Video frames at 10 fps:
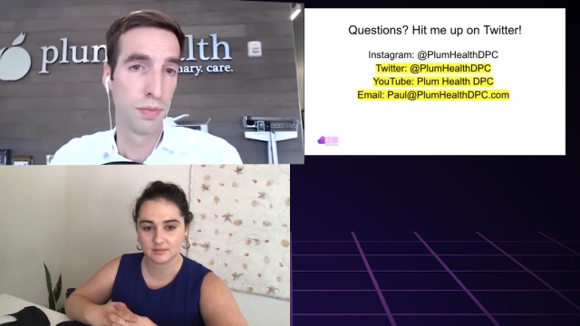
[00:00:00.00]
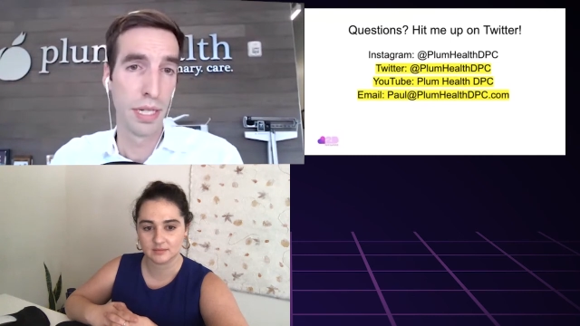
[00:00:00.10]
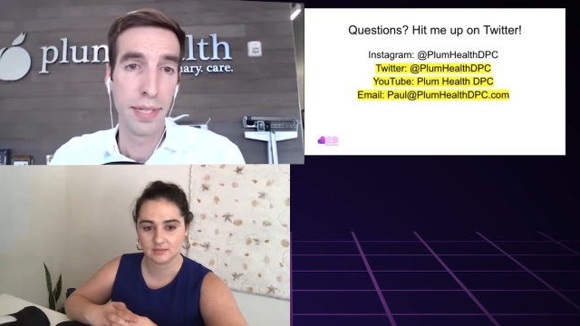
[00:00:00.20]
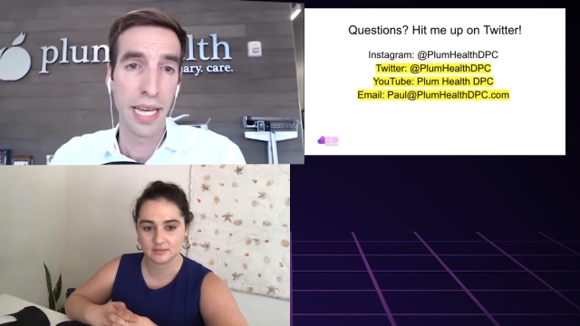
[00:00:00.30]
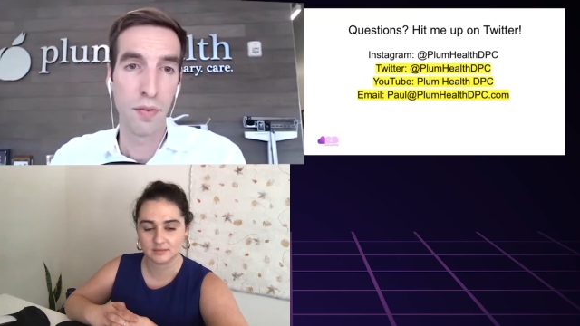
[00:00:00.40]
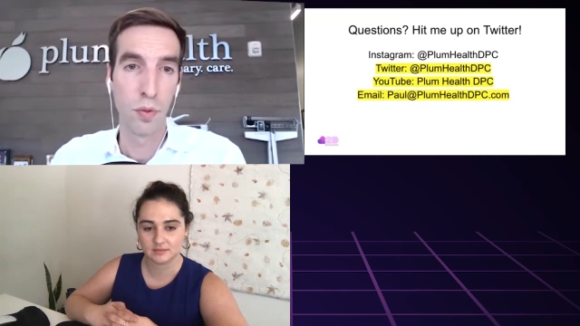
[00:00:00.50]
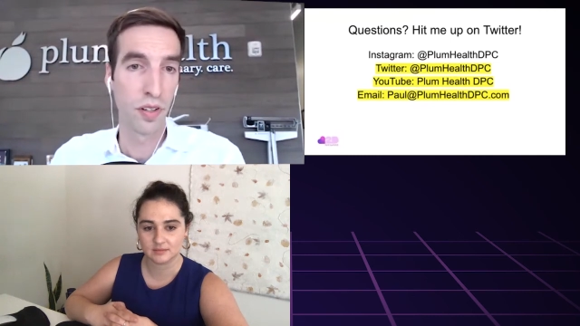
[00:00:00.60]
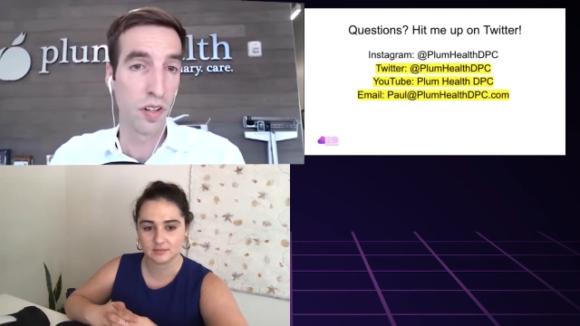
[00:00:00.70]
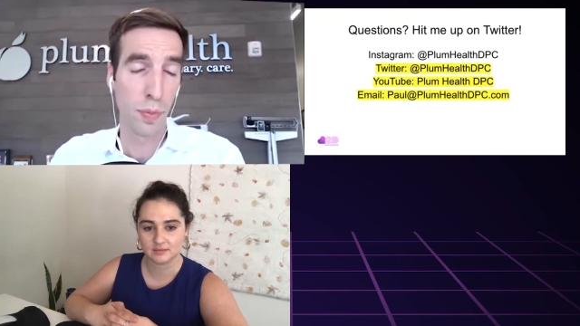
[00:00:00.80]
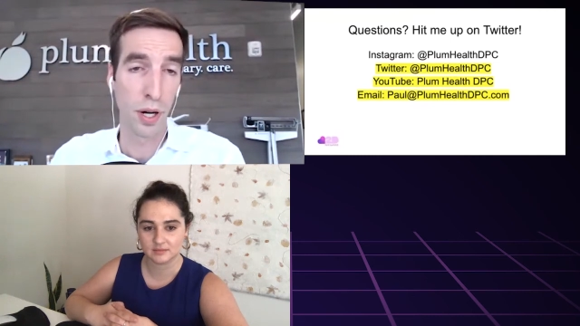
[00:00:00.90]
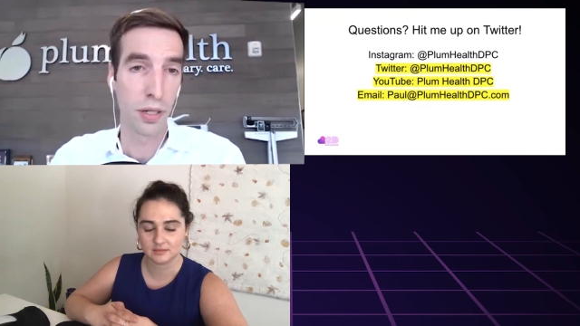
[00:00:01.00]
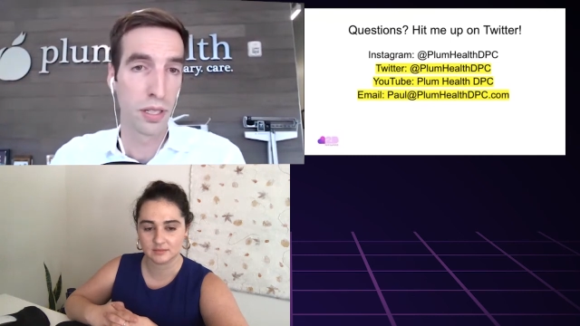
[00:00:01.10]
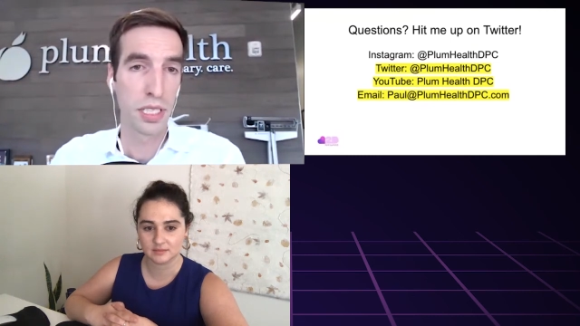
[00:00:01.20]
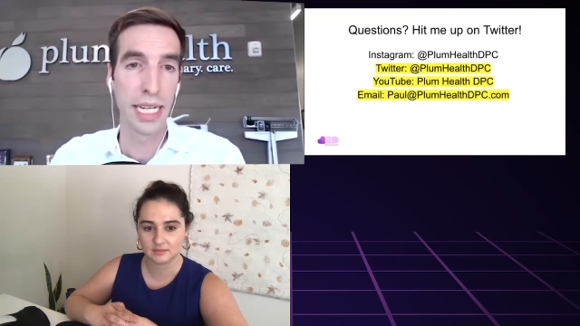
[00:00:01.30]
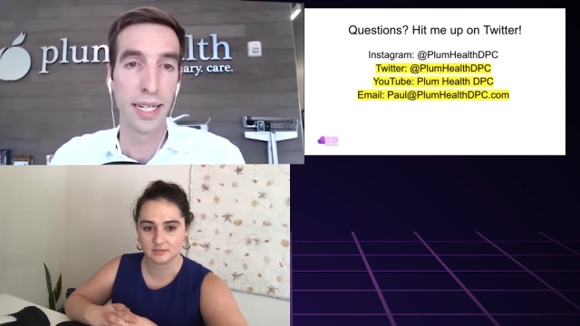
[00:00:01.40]
Speaker 1: maybe have one of your
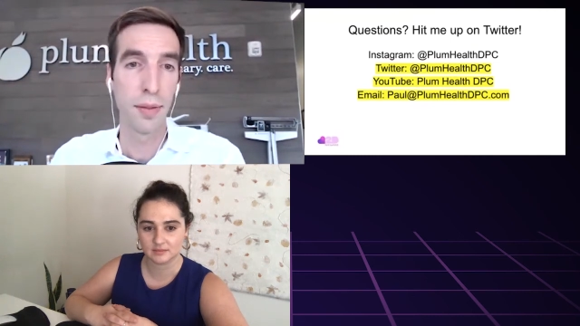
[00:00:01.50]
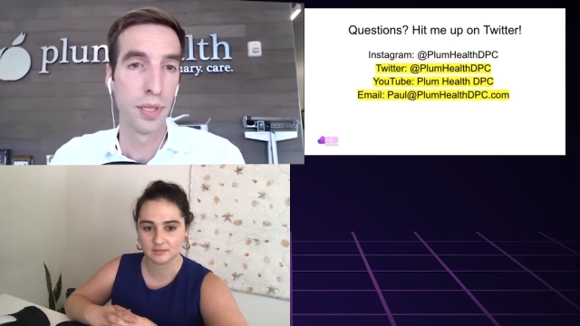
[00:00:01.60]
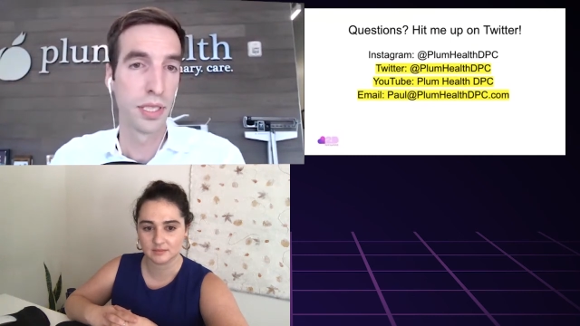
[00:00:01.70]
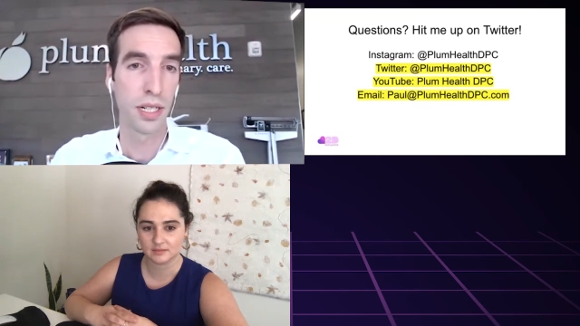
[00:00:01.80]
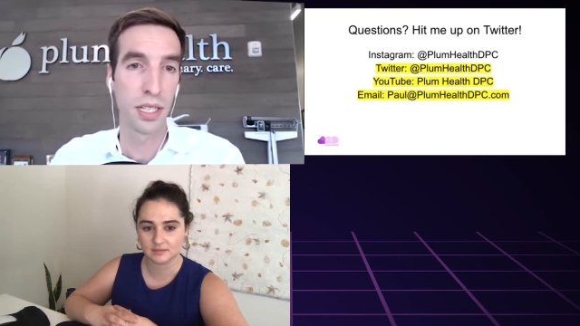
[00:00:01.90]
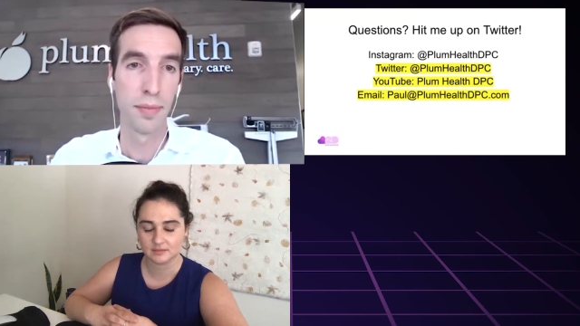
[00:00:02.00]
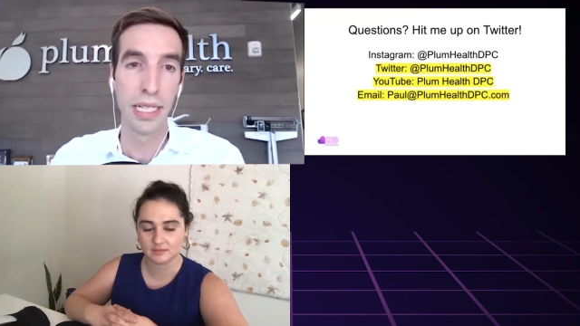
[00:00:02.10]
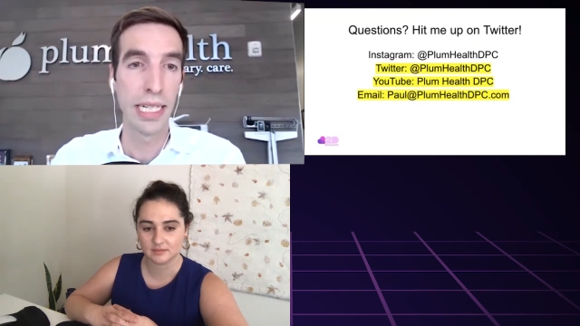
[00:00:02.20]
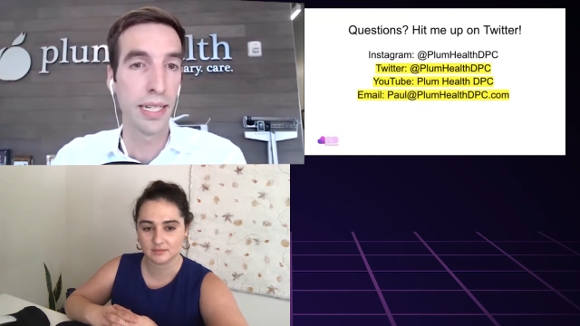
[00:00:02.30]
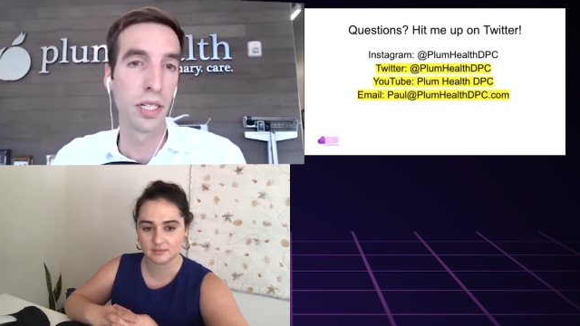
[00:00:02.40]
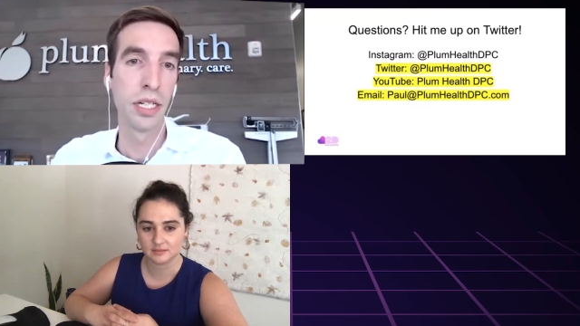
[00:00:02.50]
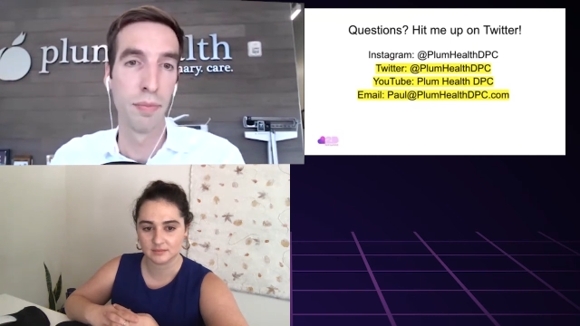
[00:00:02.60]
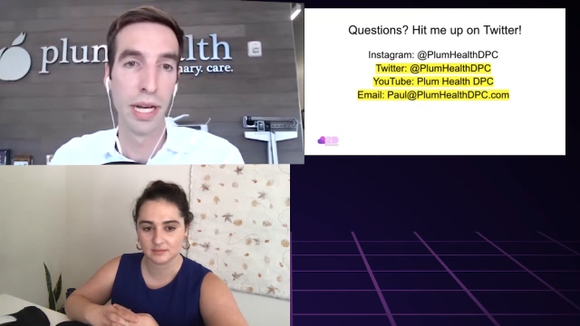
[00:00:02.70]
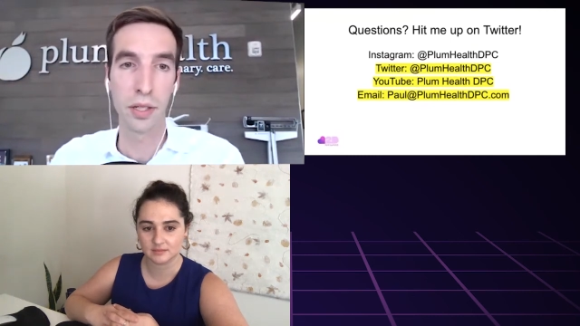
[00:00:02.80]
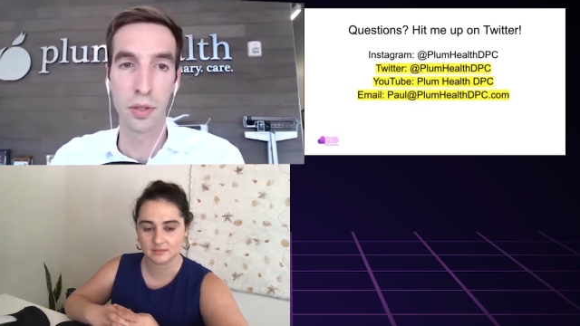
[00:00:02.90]
partners stand up and talk to the media or your
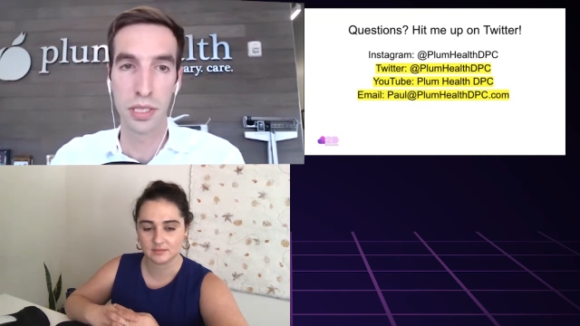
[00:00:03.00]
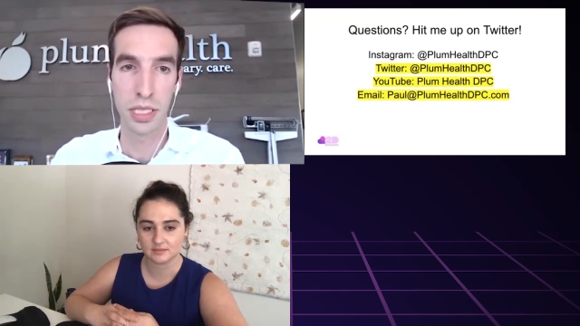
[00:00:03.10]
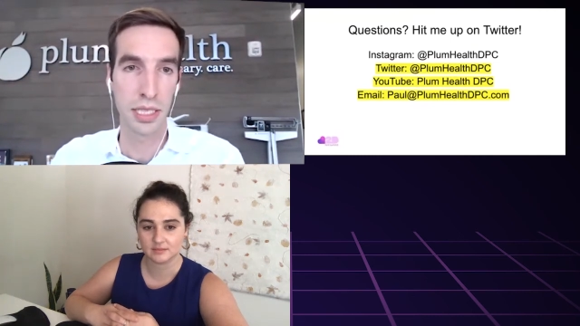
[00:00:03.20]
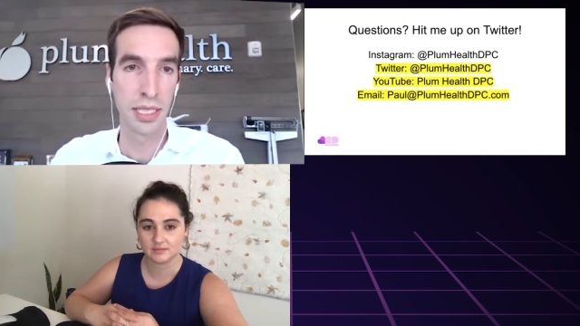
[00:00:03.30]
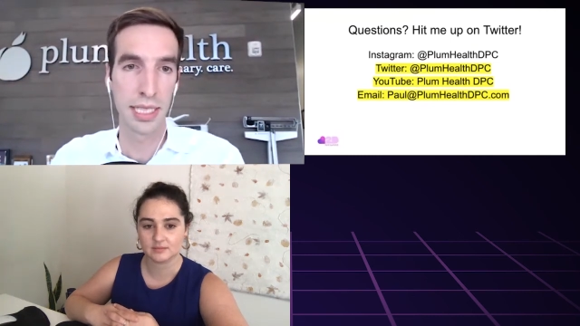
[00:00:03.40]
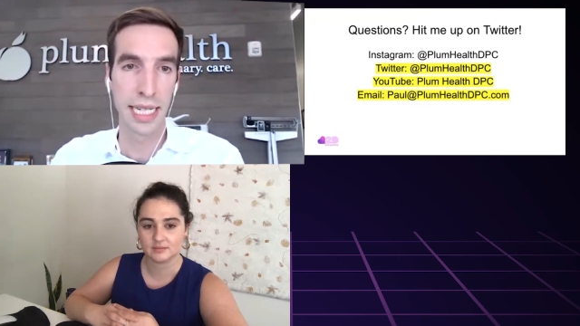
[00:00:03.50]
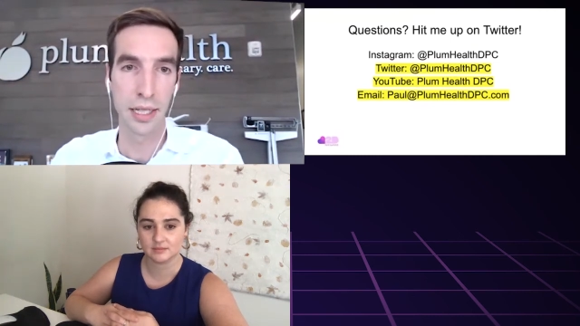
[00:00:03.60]
medical assistant stand